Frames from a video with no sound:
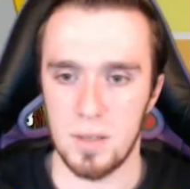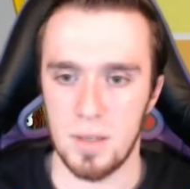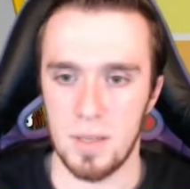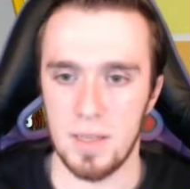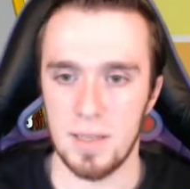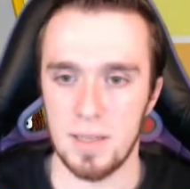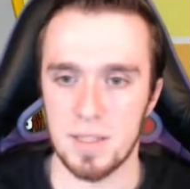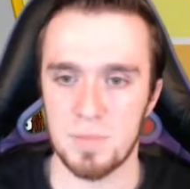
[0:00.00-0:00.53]

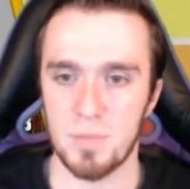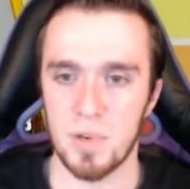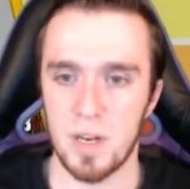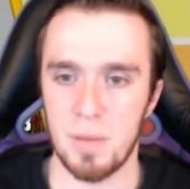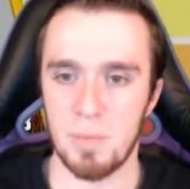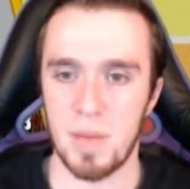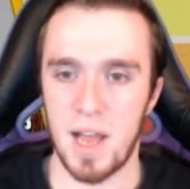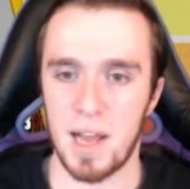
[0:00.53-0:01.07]
And let's bring
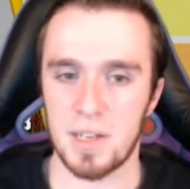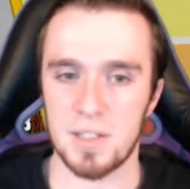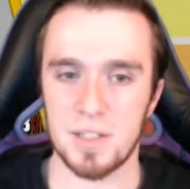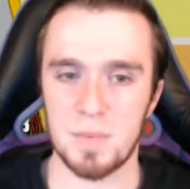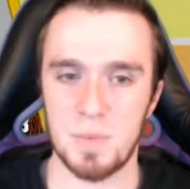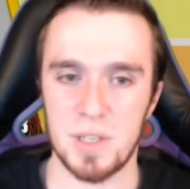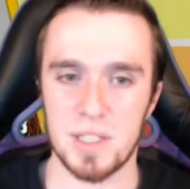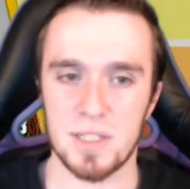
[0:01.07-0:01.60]
it back just
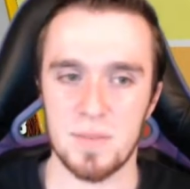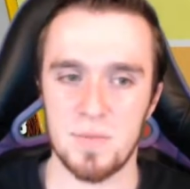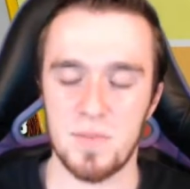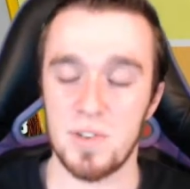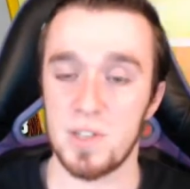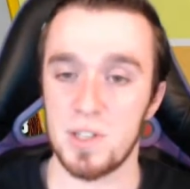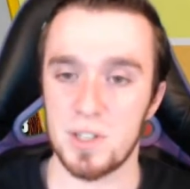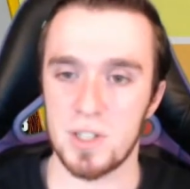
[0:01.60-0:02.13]
because I'm
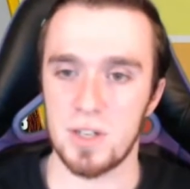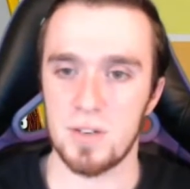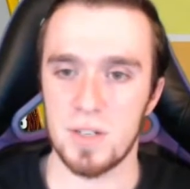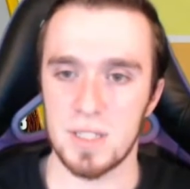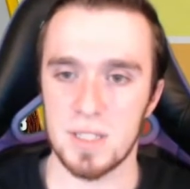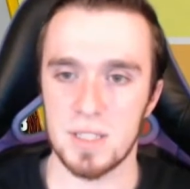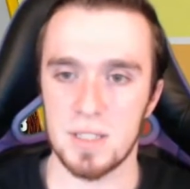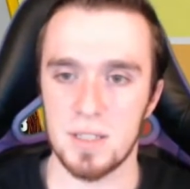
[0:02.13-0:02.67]
feeling generous.